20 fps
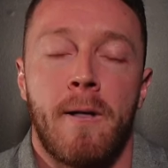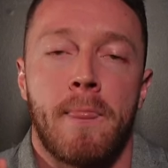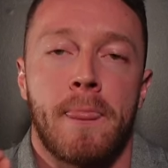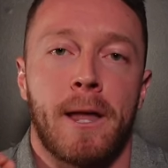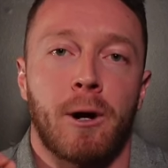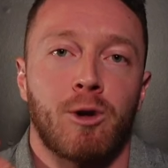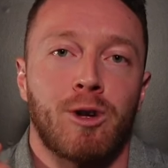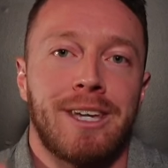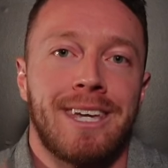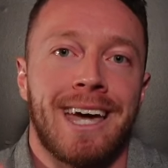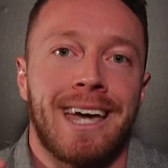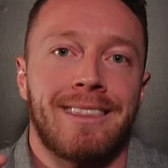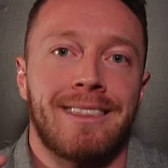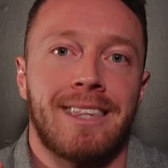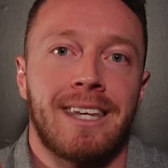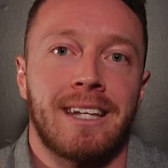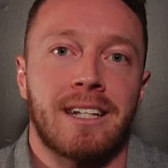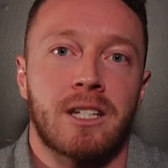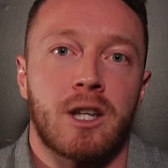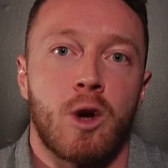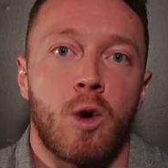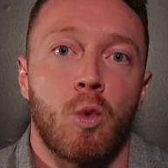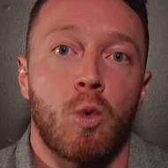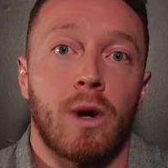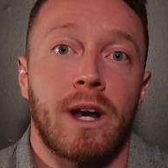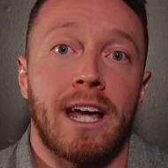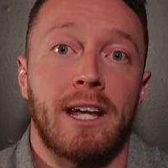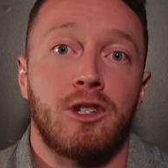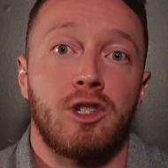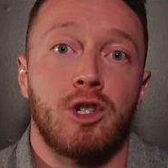Now get this,
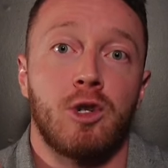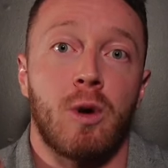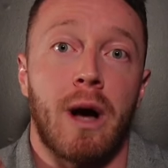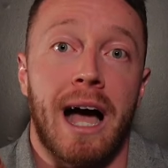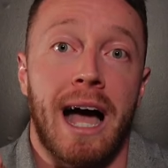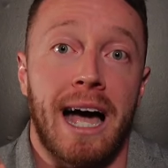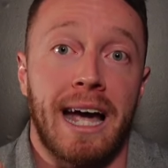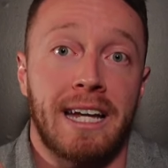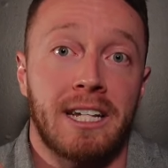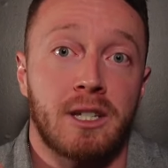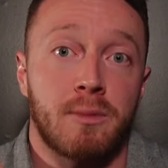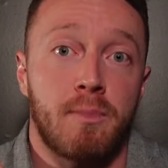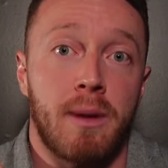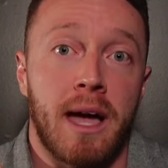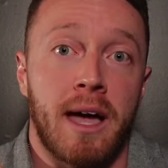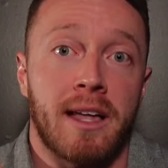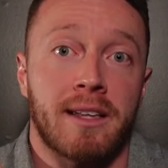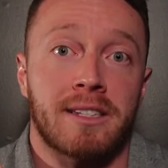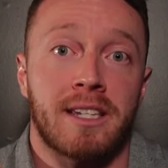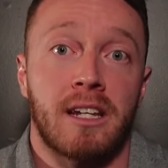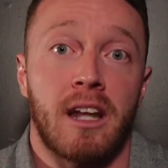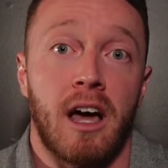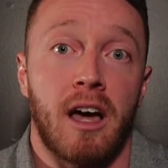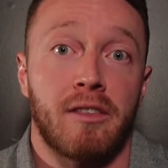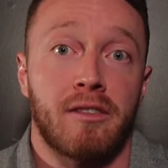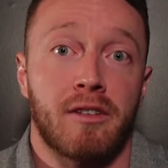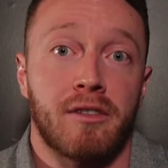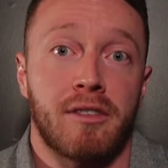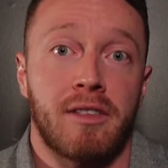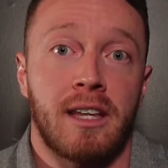when I do ice baths and
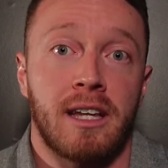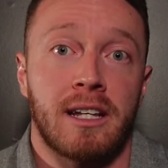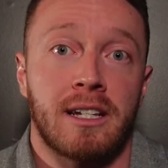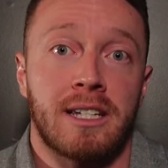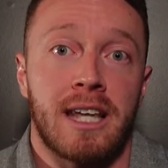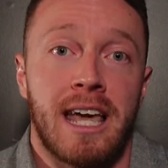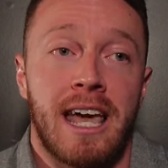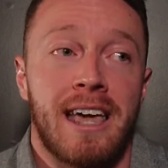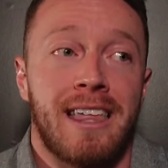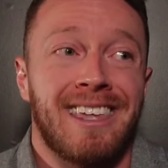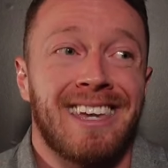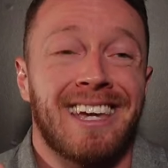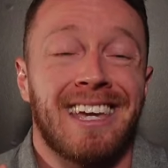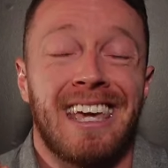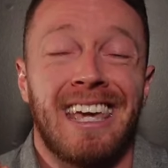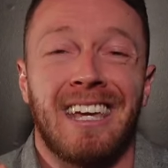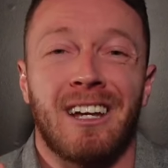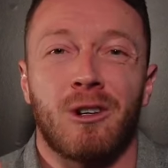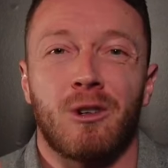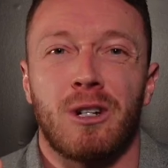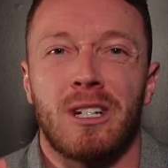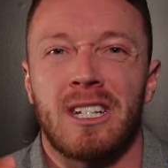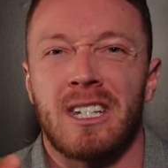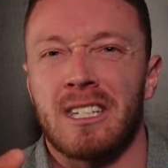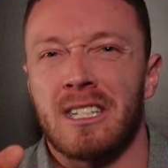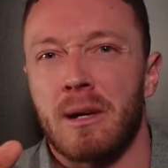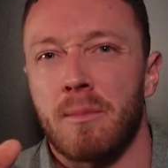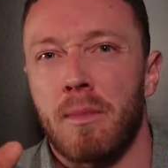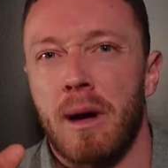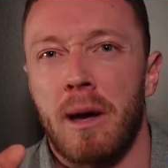other things, it
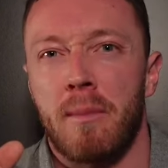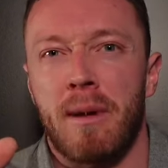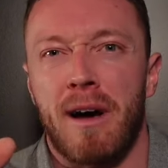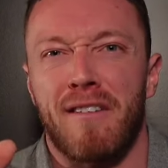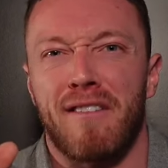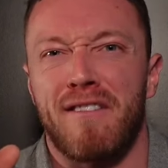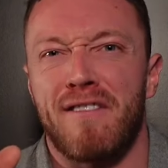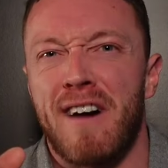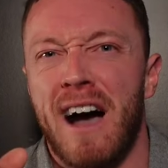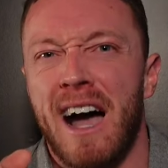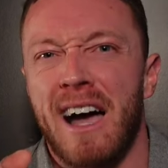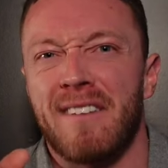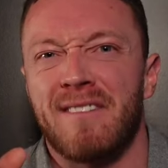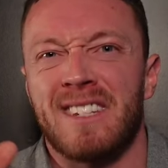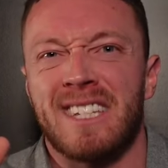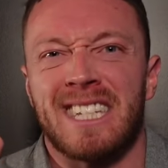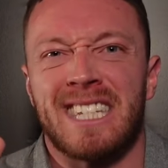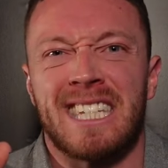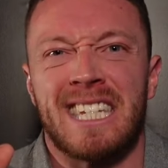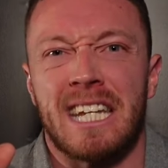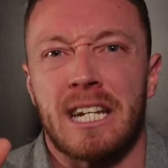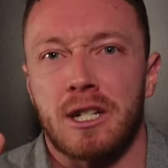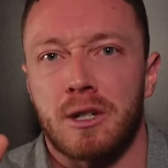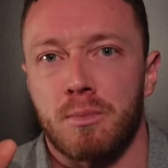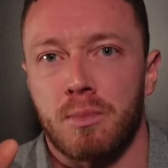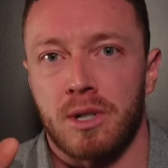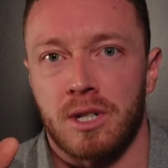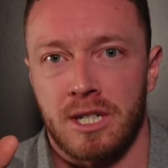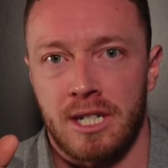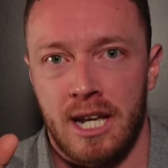increases it by about 5 to
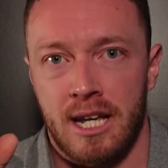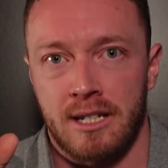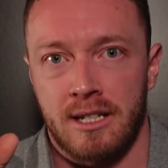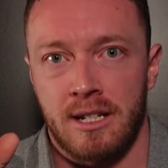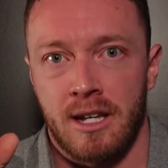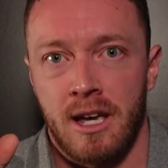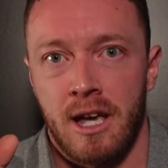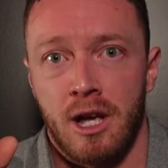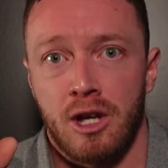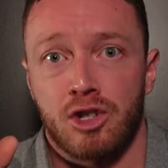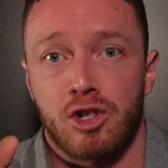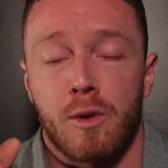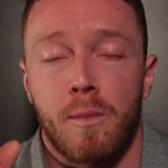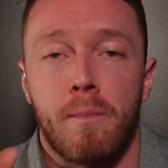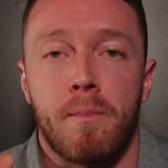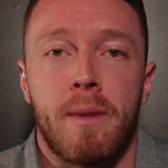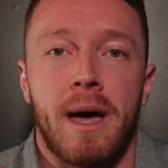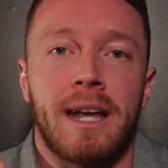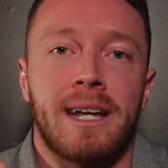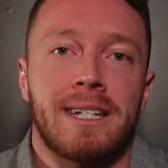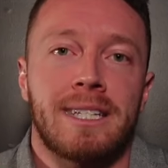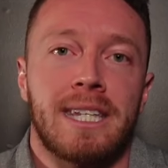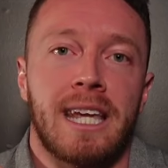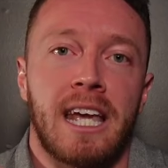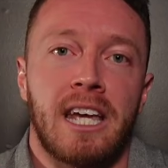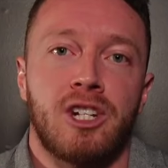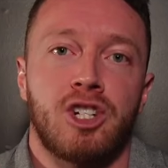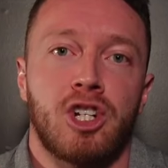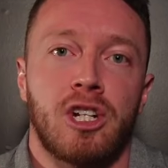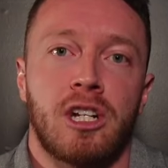6%. So
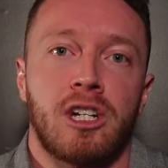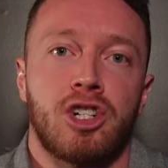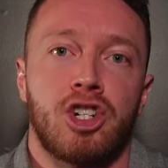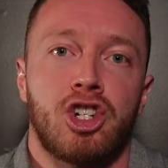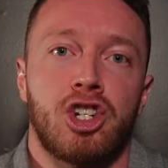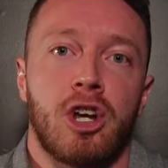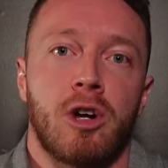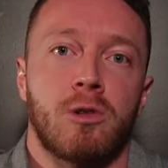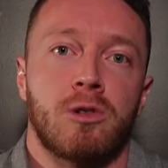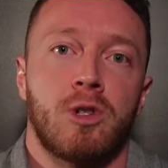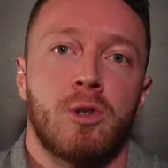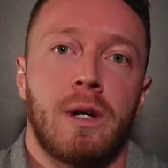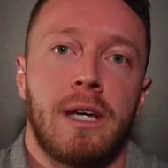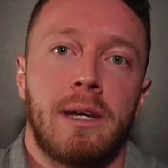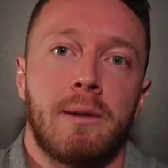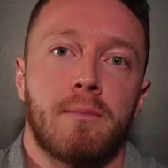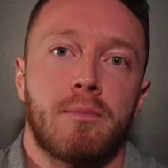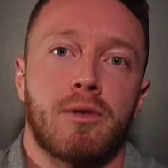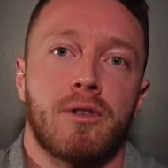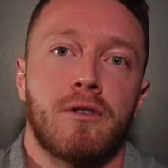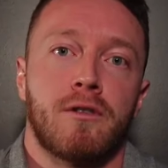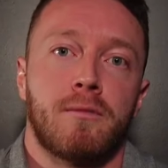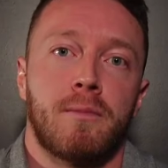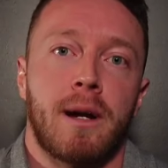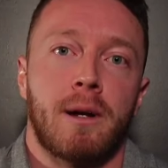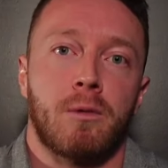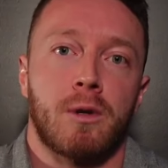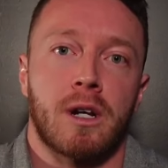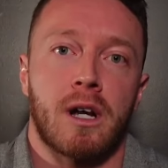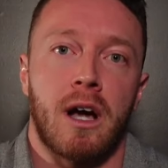meditation is shown to improve
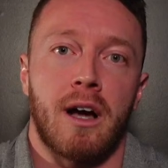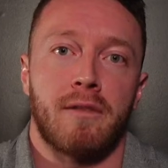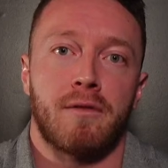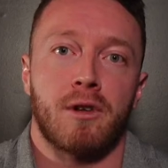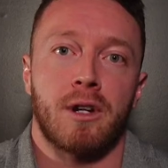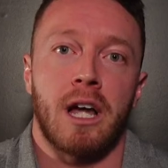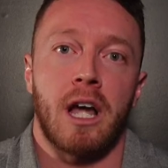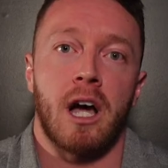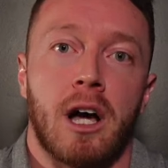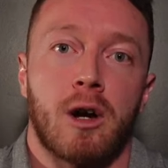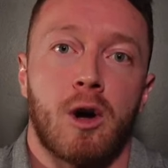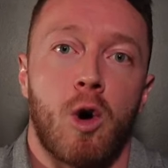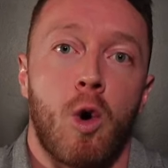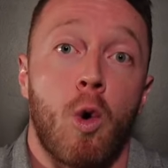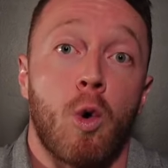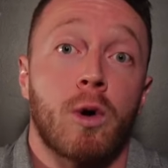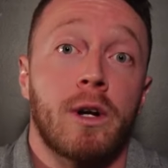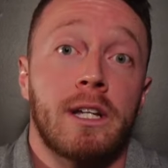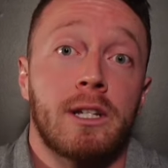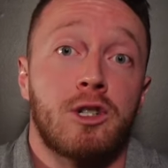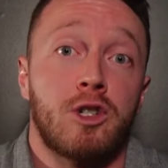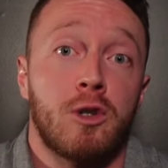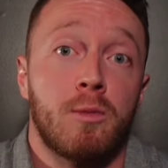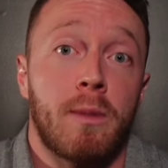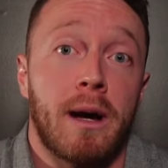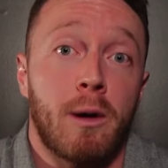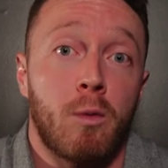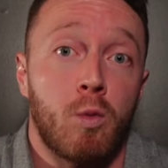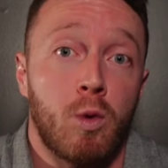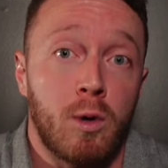my recovery according to
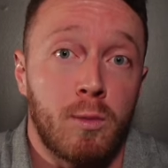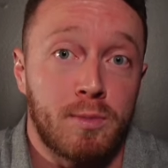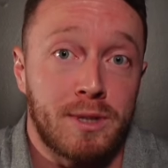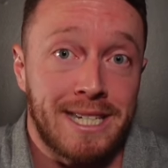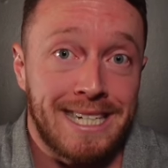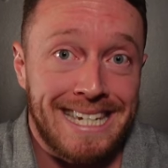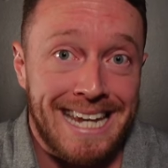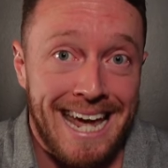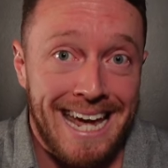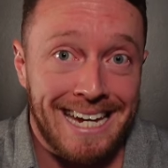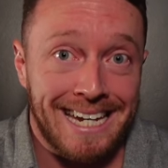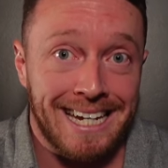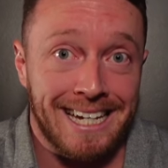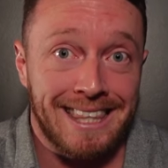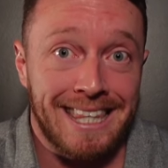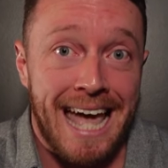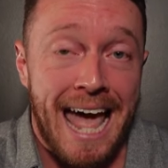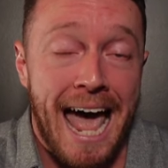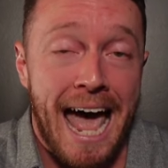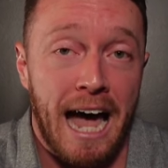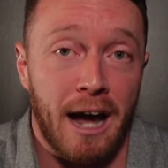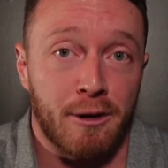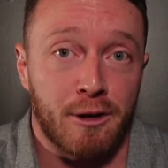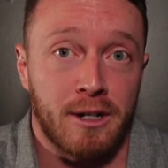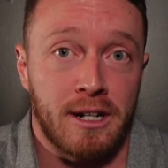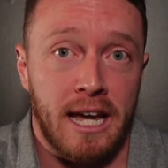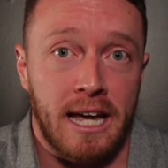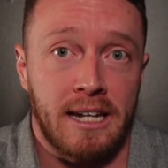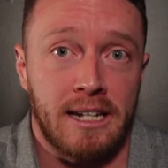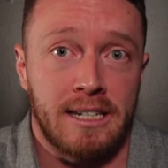my Whoop's data, the
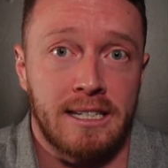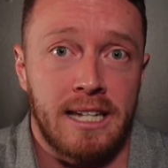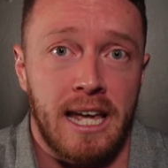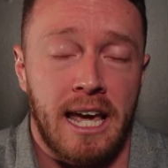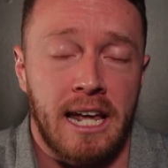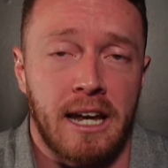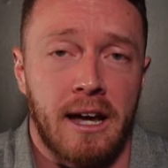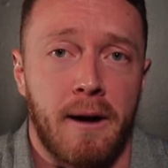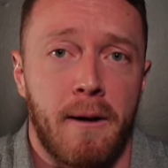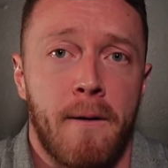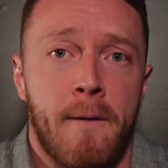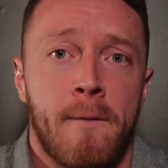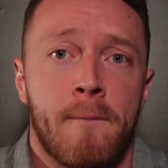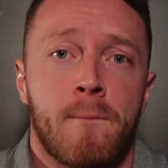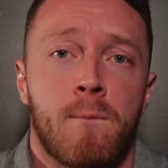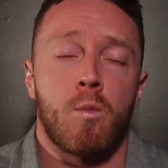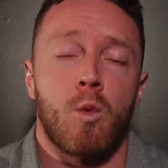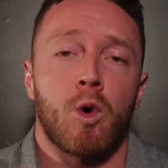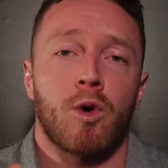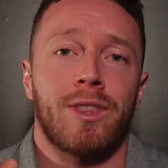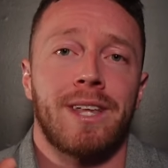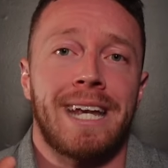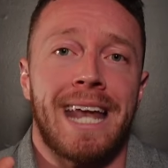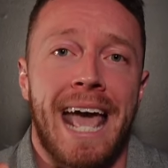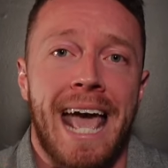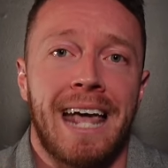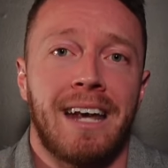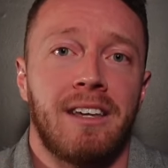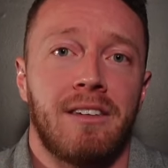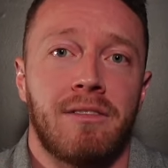aggregated data, more than
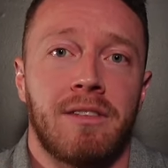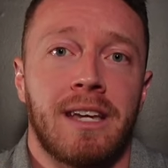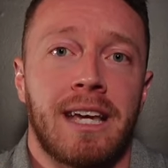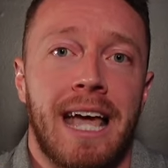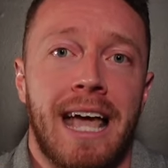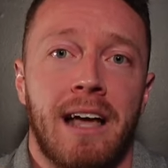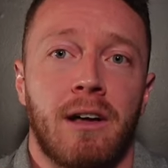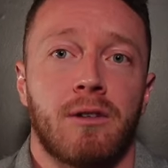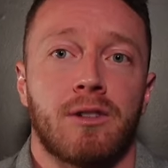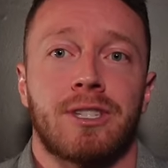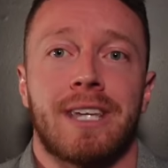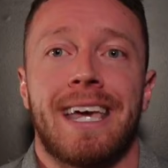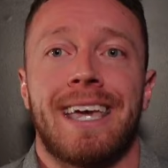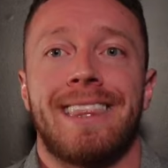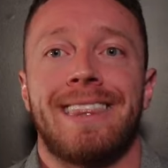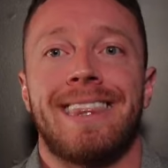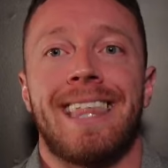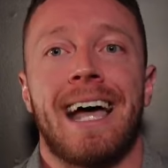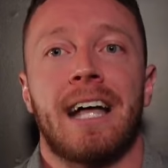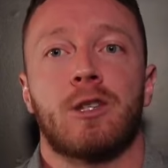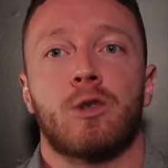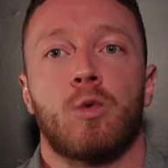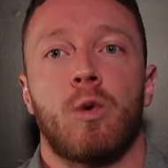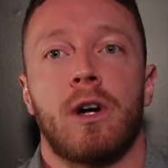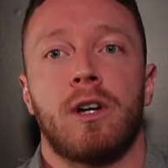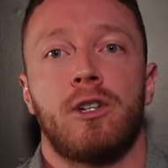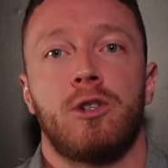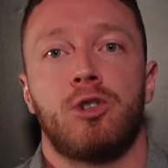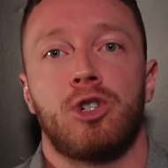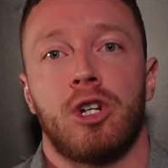anything else. And that's
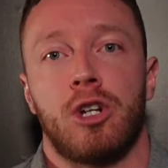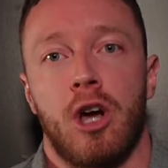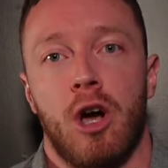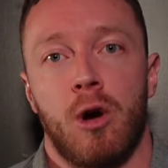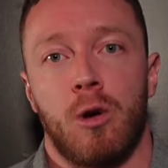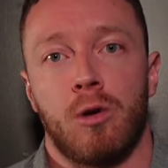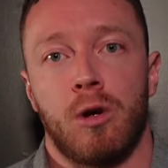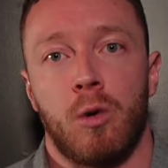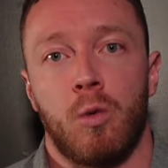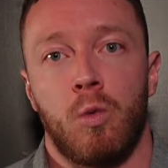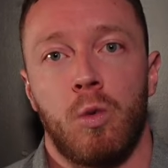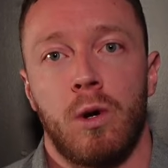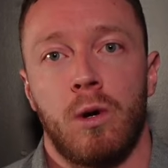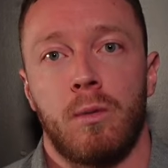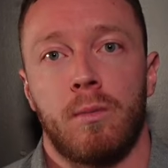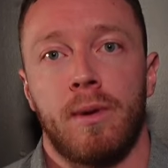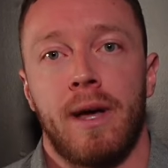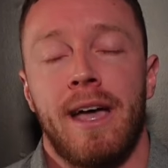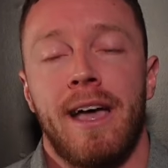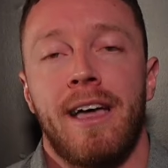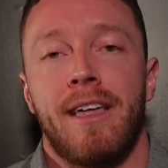why you should own a Whoop.